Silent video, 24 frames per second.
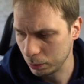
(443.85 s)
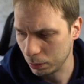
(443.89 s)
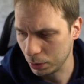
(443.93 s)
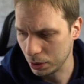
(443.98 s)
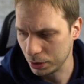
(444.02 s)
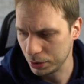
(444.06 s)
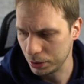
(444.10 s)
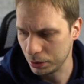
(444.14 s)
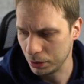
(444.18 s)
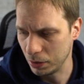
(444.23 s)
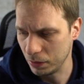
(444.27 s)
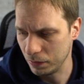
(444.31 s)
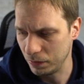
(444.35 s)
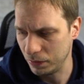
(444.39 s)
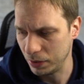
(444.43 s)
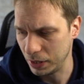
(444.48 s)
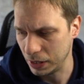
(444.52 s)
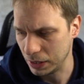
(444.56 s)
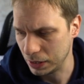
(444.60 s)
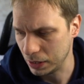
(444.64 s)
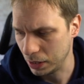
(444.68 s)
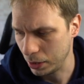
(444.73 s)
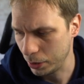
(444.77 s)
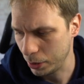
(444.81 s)
want to
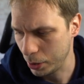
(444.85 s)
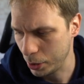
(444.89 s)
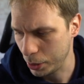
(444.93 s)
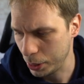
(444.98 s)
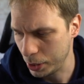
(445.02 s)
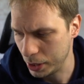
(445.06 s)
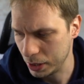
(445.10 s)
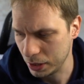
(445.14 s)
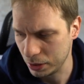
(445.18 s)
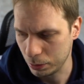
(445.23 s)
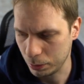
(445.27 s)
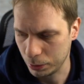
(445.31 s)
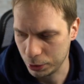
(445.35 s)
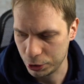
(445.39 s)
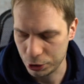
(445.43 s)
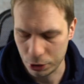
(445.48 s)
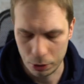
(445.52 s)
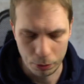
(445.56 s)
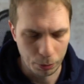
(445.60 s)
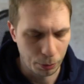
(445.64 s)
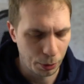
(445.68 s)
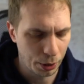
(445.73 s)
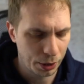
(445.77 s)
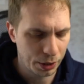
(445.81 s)
infect other things which
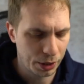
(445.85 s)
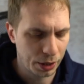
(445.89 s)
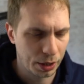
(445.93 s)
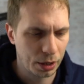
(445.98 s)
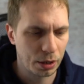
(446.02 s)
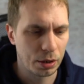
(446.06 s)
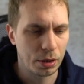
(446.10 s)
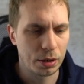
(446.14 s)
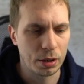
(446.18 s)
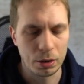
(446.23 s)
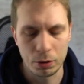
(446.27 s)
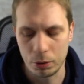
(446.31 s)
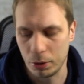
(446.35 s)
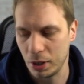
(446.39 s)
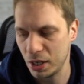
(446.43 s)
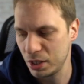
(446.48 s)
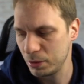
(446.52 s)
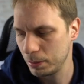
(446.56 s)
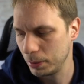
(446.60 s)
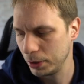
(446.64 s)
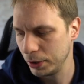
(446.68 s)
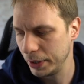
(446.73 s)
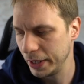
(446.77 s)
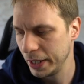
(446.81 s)
are working on our
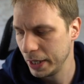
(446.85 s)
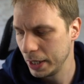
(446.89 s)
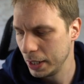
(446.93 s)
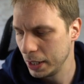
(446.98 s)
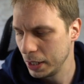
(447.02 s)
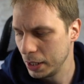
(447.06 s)
Raspberry.